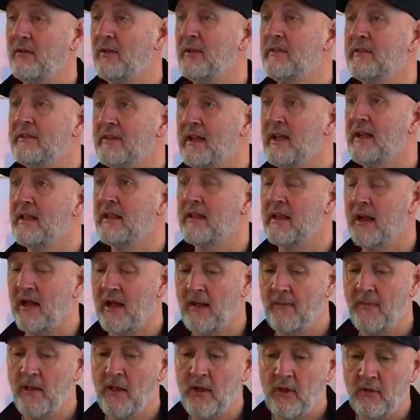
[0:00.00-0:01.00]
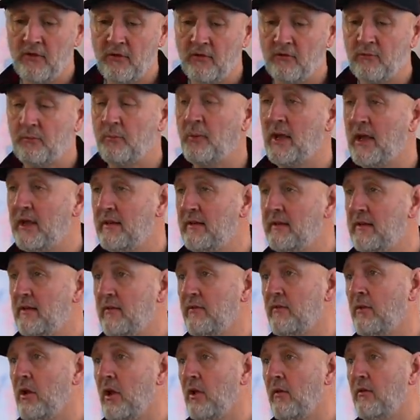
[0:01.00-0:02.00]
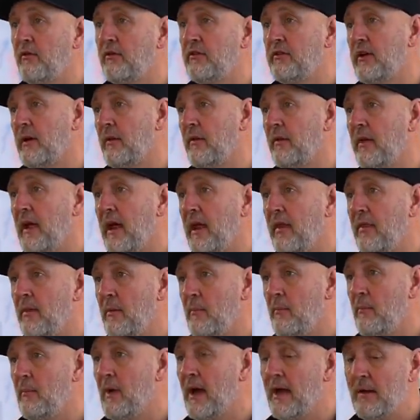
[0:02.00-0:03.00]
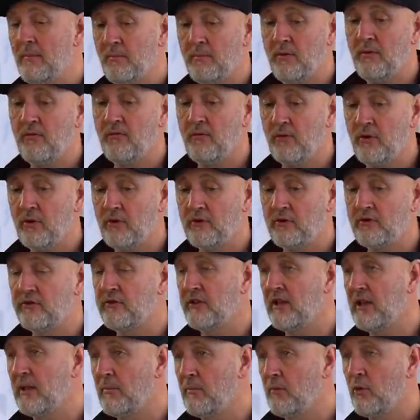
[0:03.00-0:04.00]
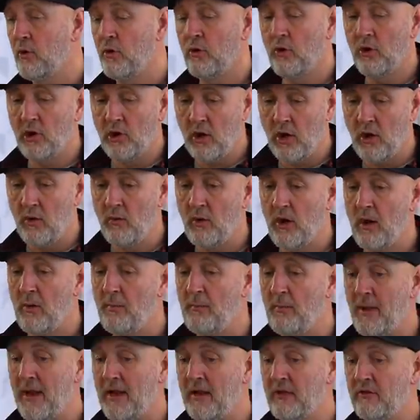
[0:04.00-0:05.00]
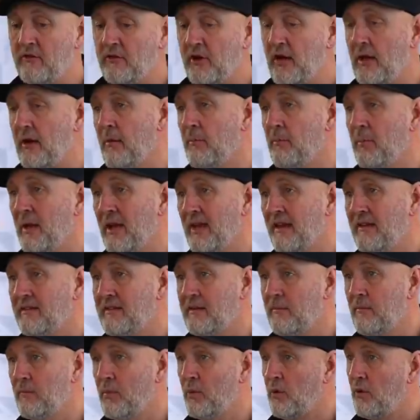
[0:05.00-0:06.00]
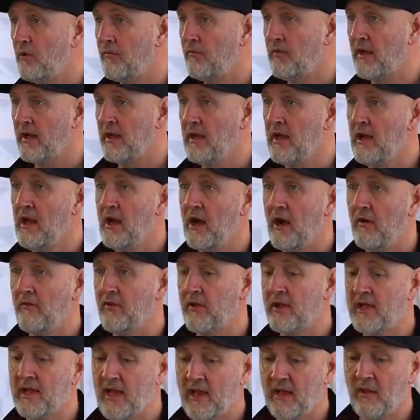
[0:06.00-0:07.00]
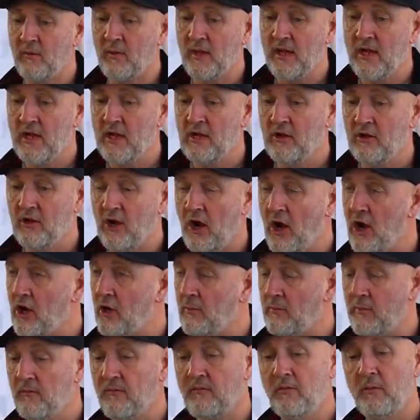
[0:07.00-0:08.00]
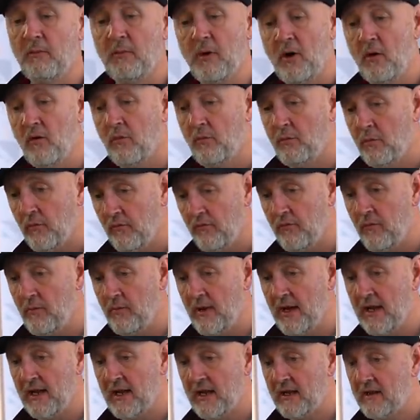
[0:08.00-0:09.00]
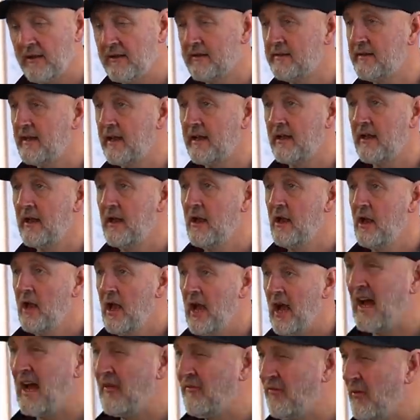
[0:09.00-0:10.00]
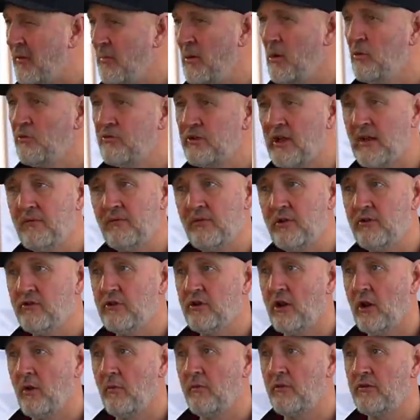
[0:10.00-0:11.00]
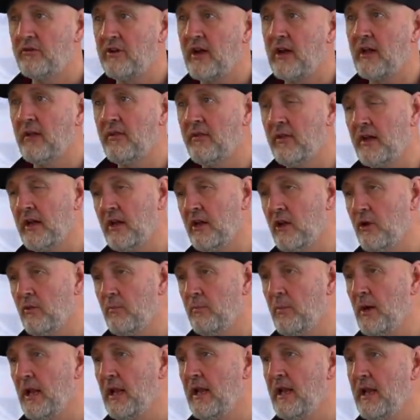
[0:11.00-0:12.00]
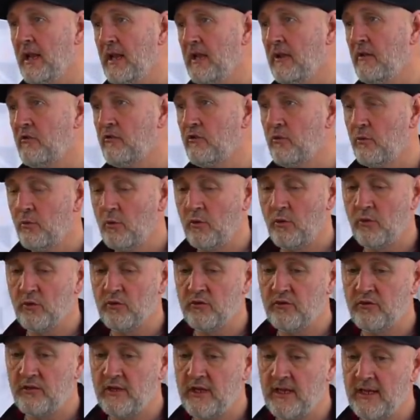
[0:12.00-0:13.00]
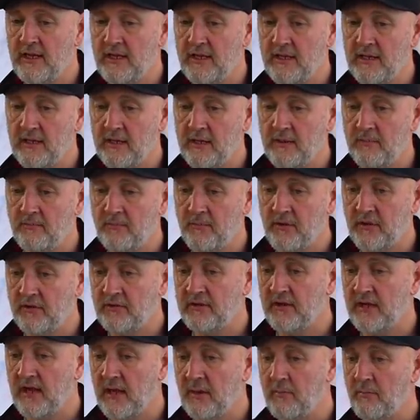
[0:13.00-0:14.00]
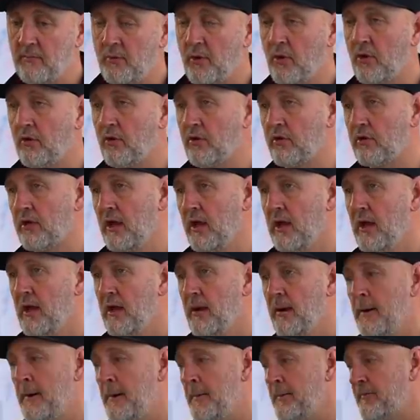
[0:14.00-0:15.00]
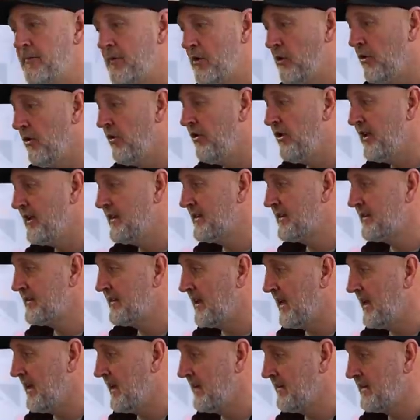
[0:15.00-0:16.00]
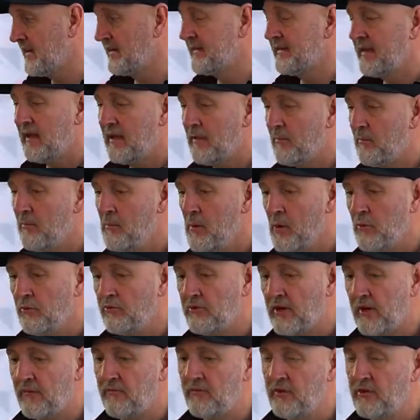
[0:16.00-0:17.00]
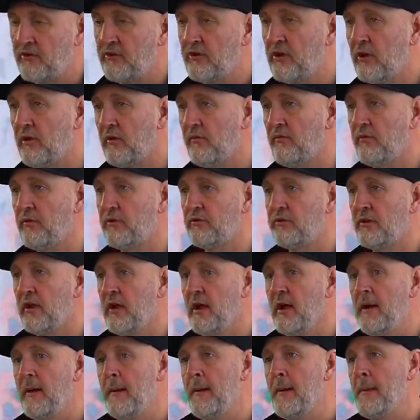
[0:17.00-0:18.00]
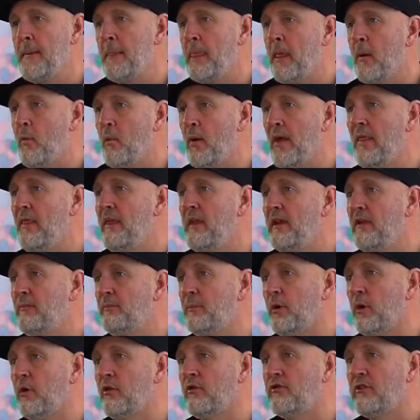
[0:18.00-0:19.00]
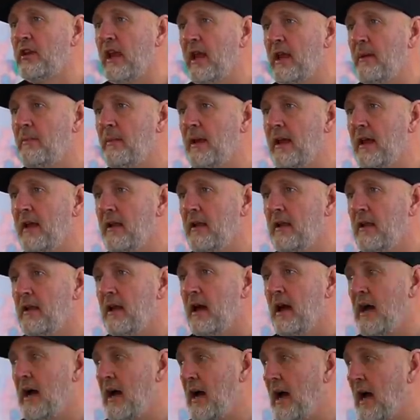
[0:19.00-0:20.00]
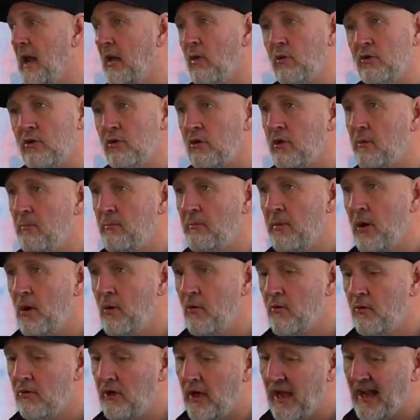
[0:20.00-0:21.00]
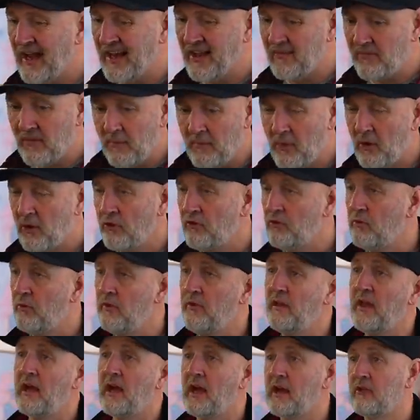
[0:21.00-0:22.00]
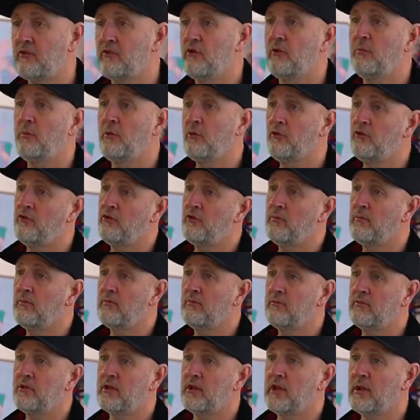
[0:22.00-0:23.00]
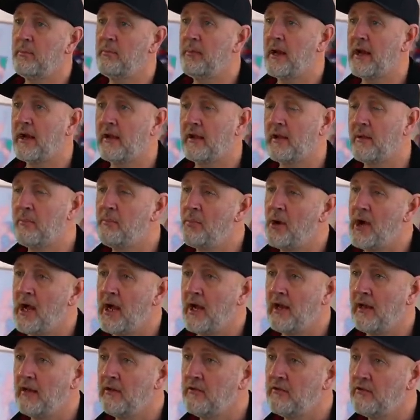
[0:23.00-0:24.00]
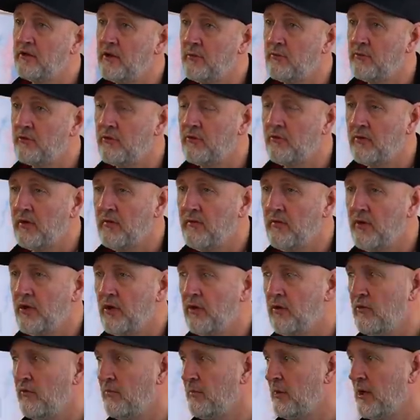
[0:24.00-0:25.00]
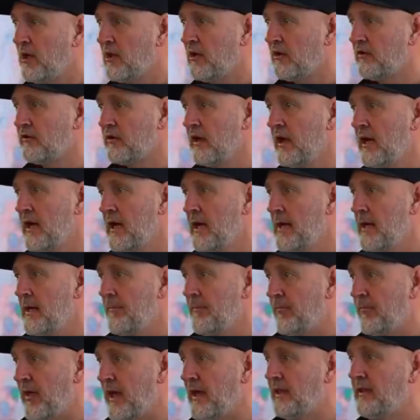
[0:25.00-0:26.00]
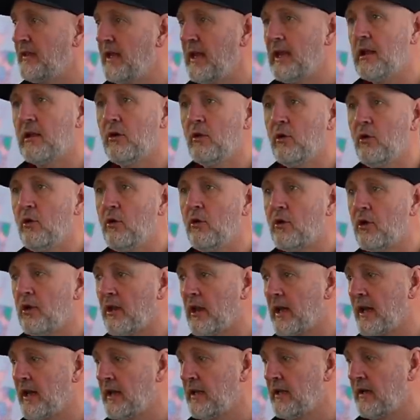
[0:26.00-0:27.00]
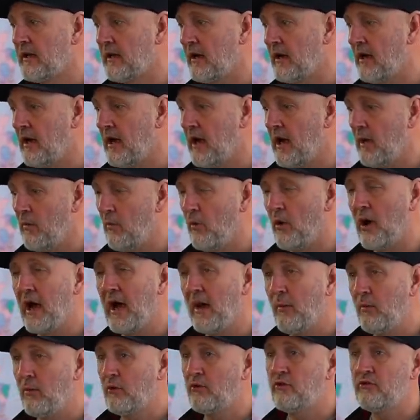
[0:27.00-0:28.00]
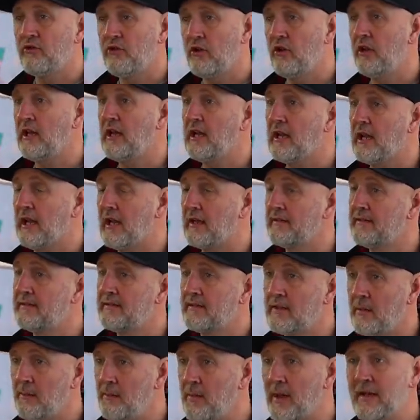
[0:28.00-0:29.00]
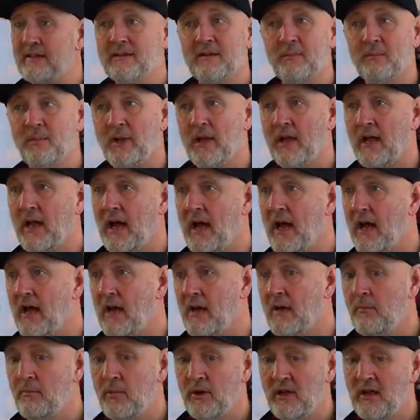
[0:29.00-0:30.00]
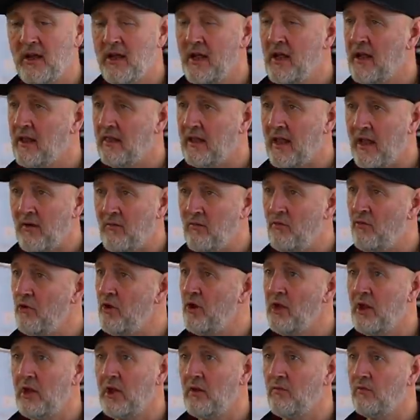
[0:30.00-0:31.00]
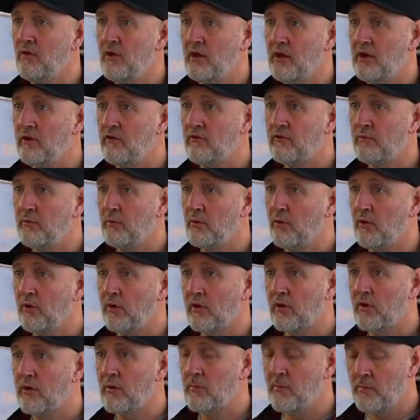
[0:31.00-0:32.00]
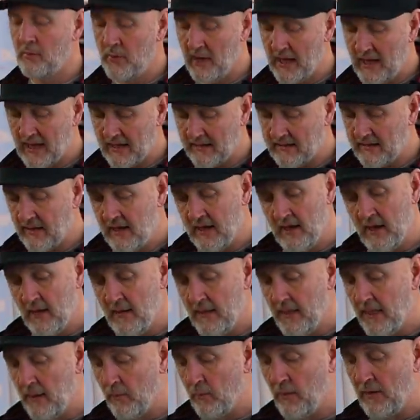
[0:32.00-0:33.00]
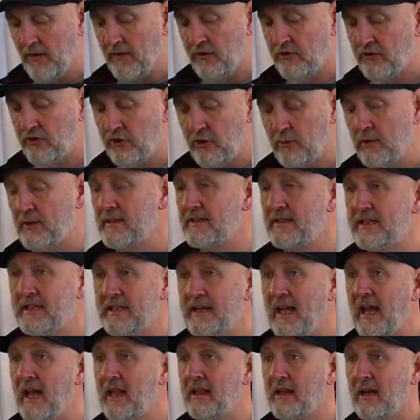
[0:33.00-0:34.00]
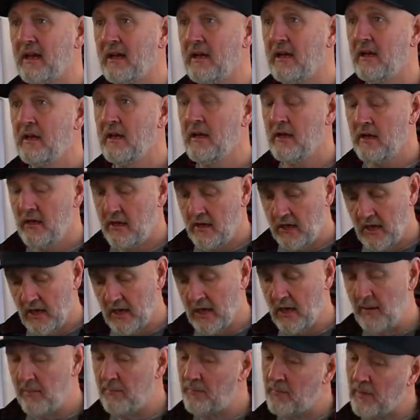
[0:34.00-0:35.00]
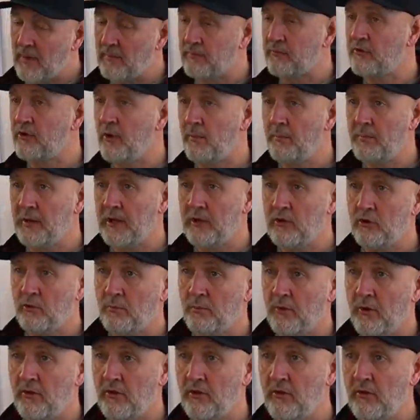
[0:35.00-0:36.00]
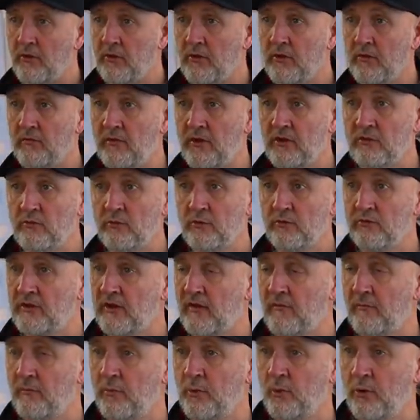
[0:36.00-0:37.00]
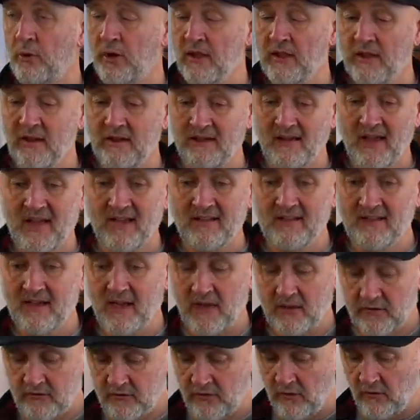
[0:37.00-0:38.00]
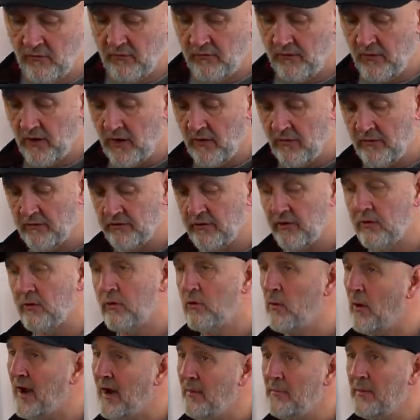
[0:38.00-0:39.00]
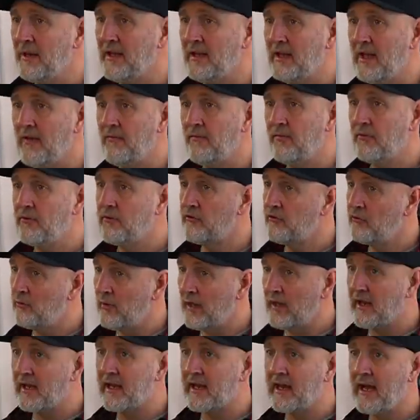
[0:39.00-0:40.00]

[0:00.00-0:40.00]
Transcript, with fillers: Having said that, there's plenty of golfers out there that might prefer to see the more lower penetrating piercing ball flight of the Callaway. Argument for both, but for me, like I said, and for most average golfers, I think you'd be leaning towards the, um, the TM product. The other thing to say is, I said most average golfers. When these products came in, uh, I looked at them both, and if I'm honest with you, I sort of pushed them to the back of the pile in terms of the reviews because they did look like uh, what I would certainly class as the better player hybrid. They're really, really small and compact. When the two are together, uh, perhaps not picked up on the, the visuals that I've put in these head-to-head so far, there's a, quite a big difference as well.